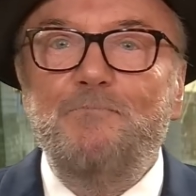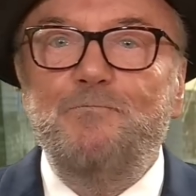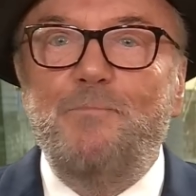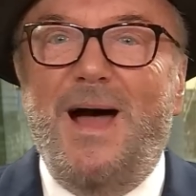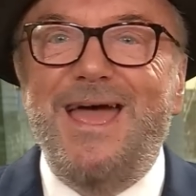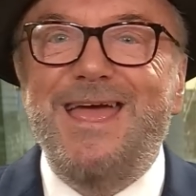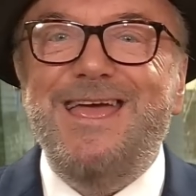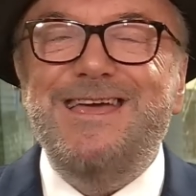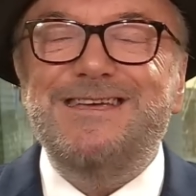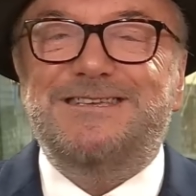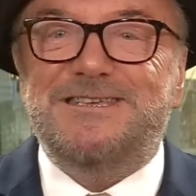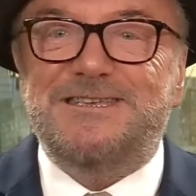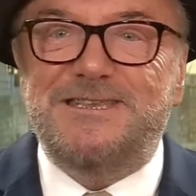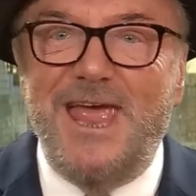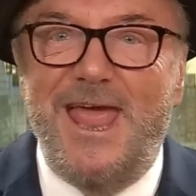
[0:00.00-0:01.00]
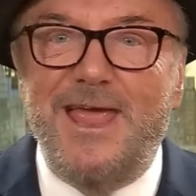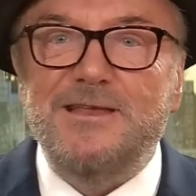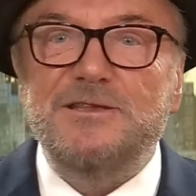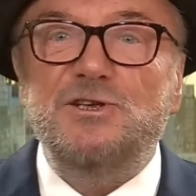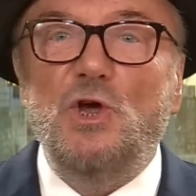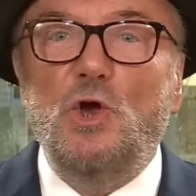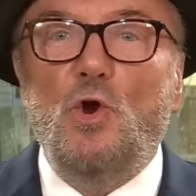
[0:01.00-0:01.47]
by a
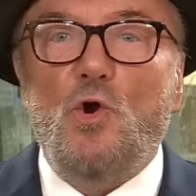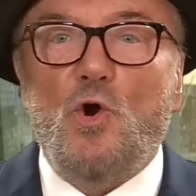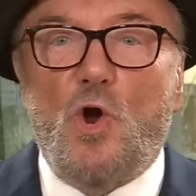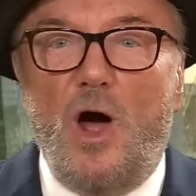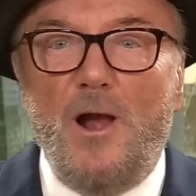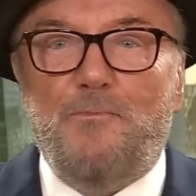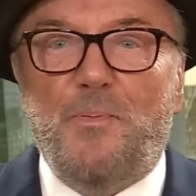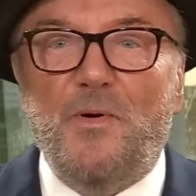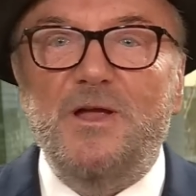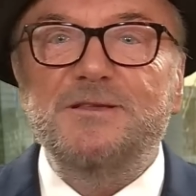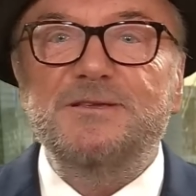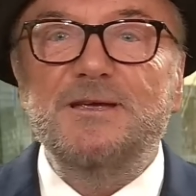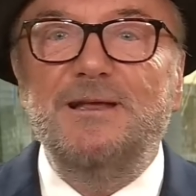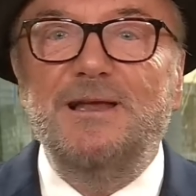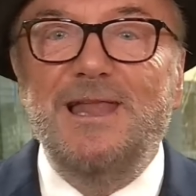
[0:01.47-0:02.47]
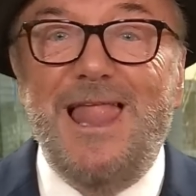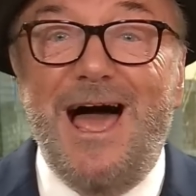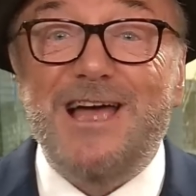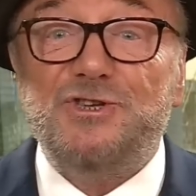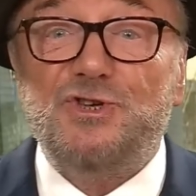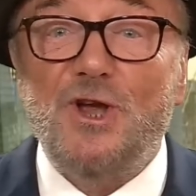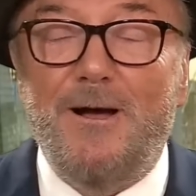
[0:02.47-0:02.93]
state corporate
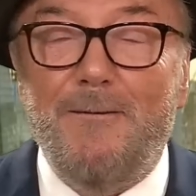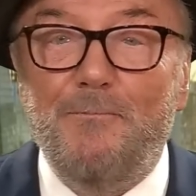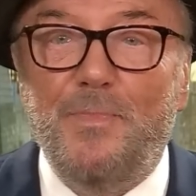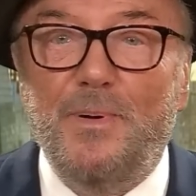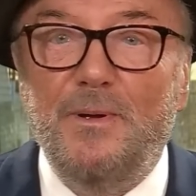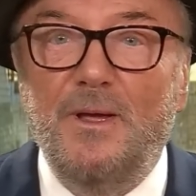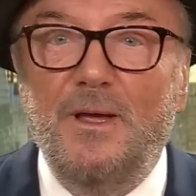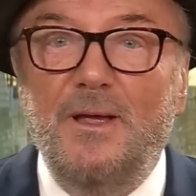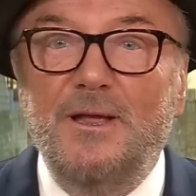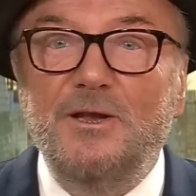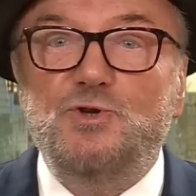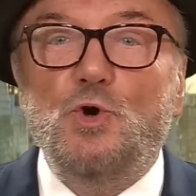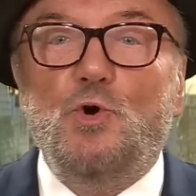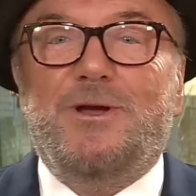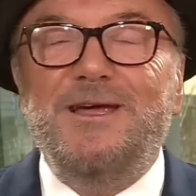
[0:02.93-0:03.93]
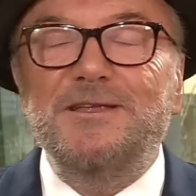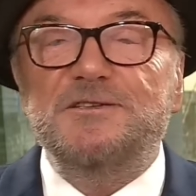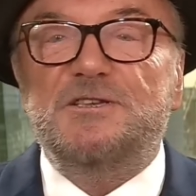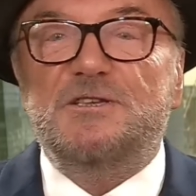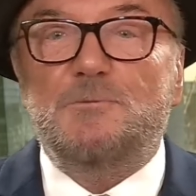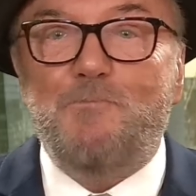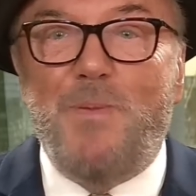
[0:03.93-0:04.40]
lash up to
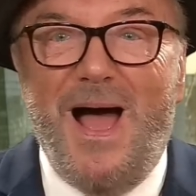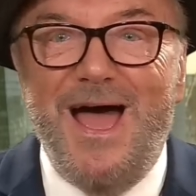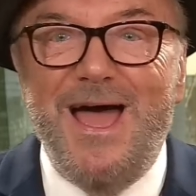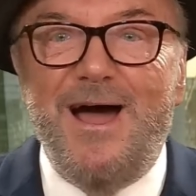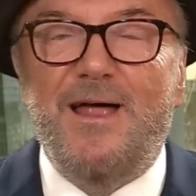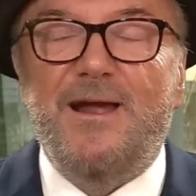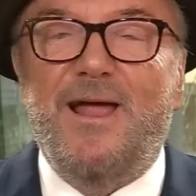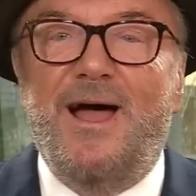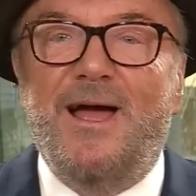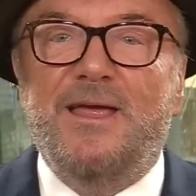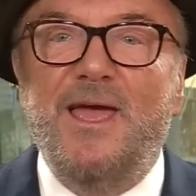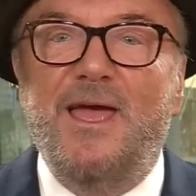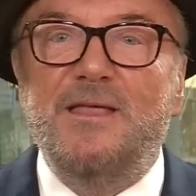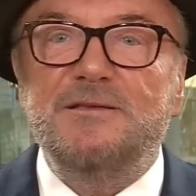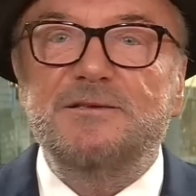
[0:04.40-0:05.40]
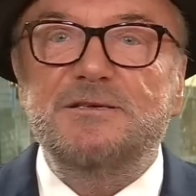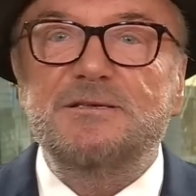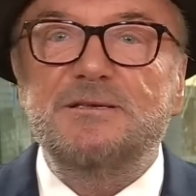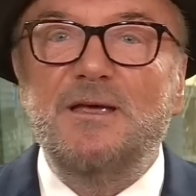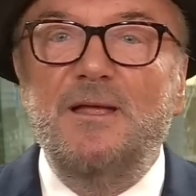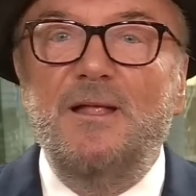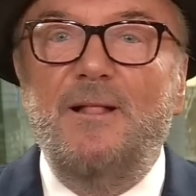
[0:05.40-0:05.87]
conspire against
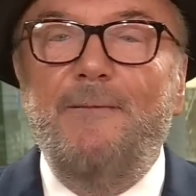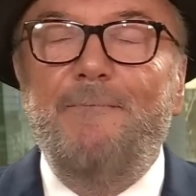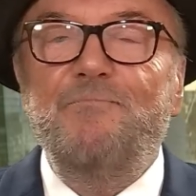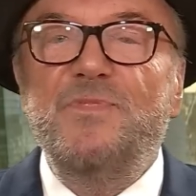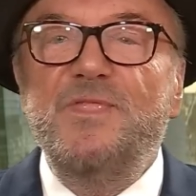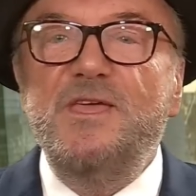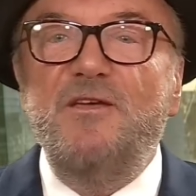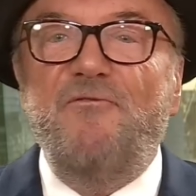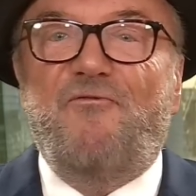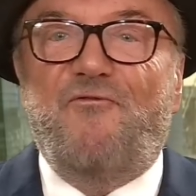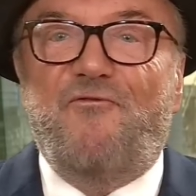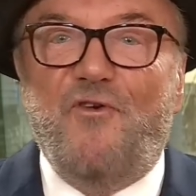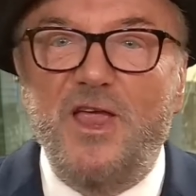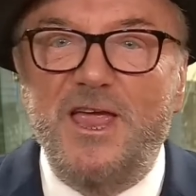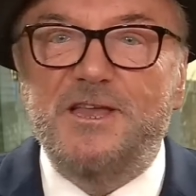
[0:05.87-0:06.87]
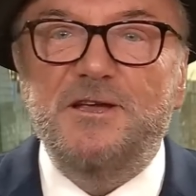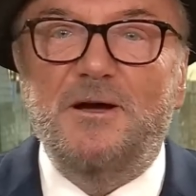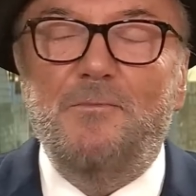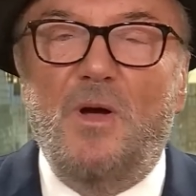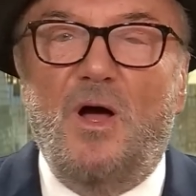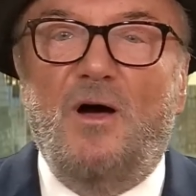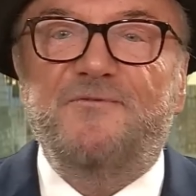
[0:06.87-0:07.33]
the
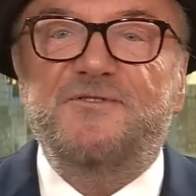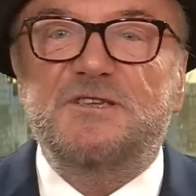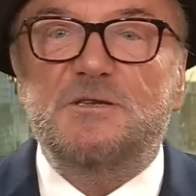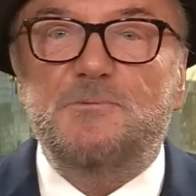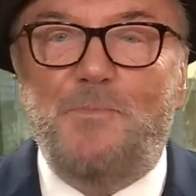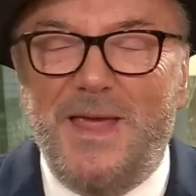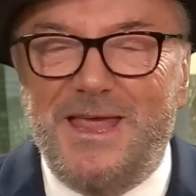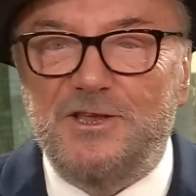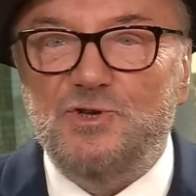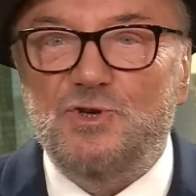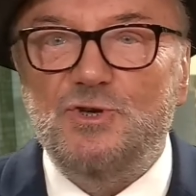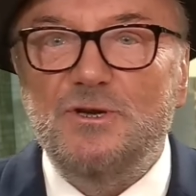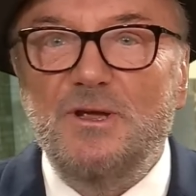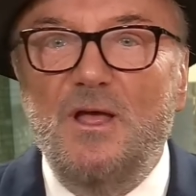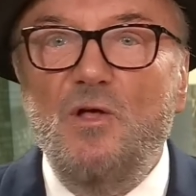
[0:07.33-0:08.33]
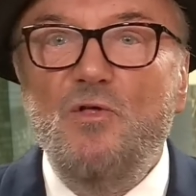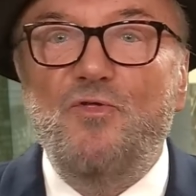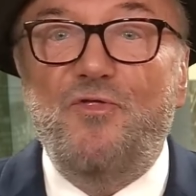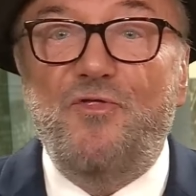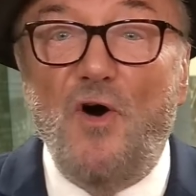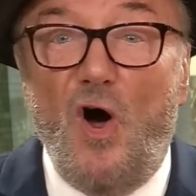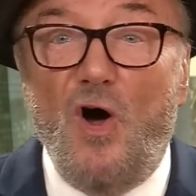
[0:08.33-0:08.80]
freedom of speech,
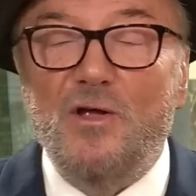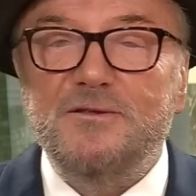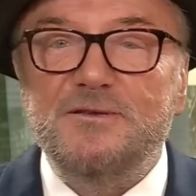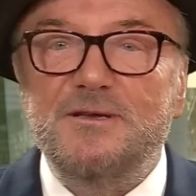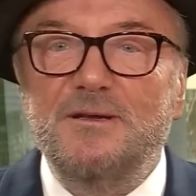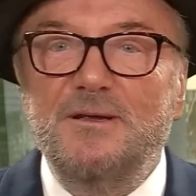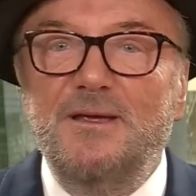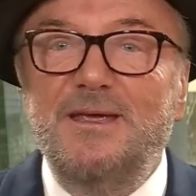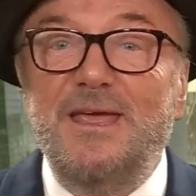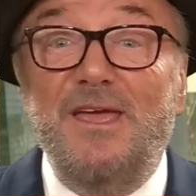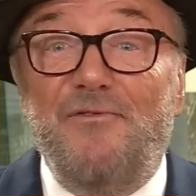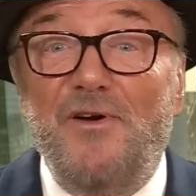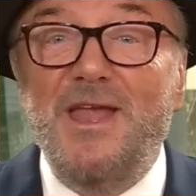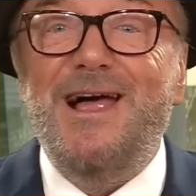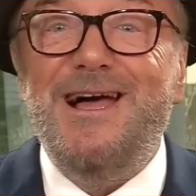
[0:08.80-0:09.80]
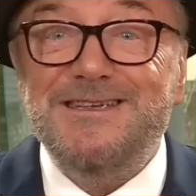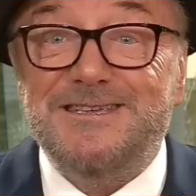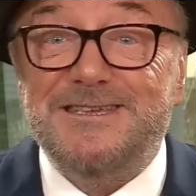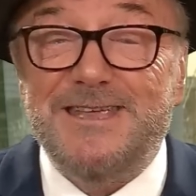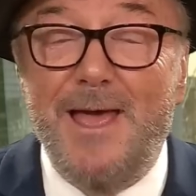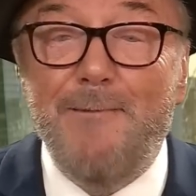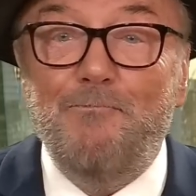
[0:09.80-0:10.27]
thought, even
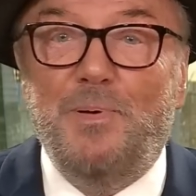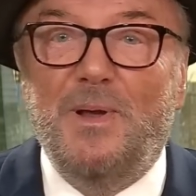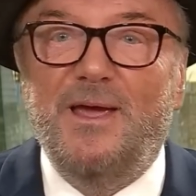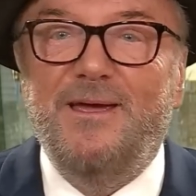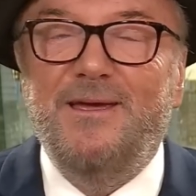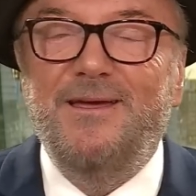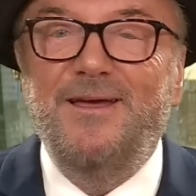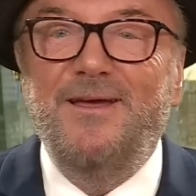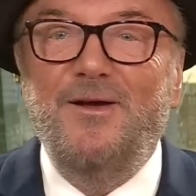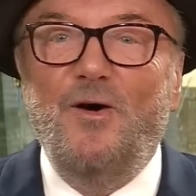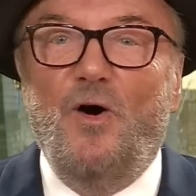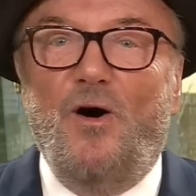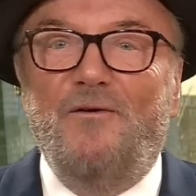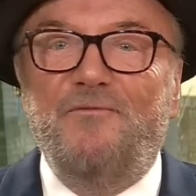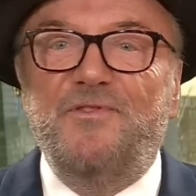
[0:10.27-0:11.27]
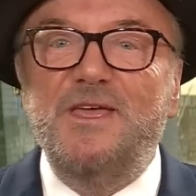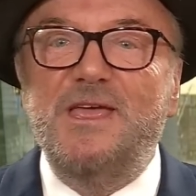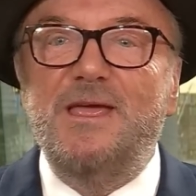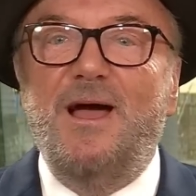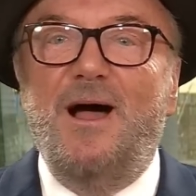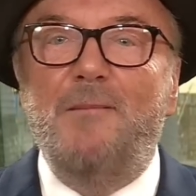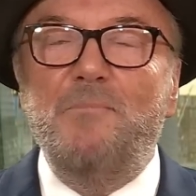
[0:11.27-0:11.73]
assembly of
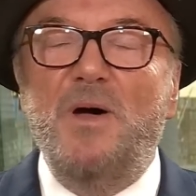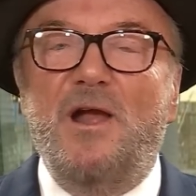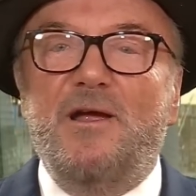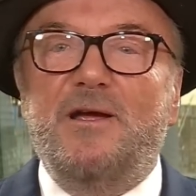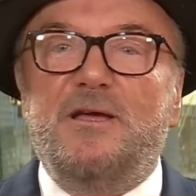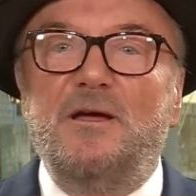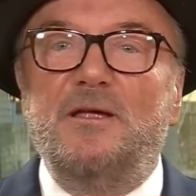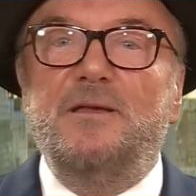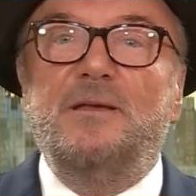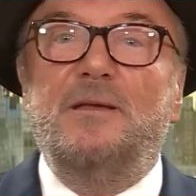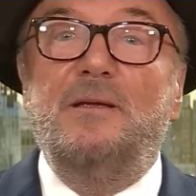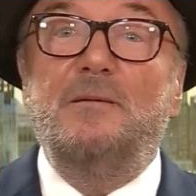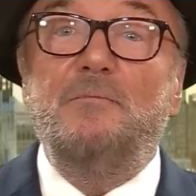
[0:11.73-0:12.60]
the American